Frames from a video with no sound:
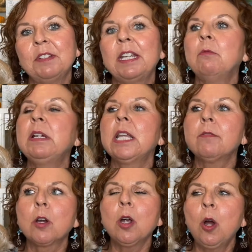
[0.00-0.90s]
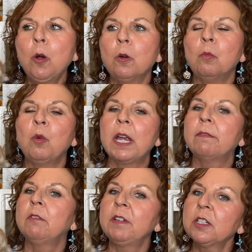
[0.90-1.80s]
And we love our home. We have
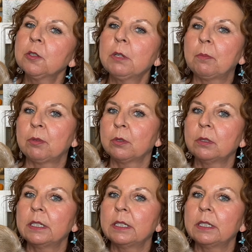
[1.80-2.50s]
a fixer upper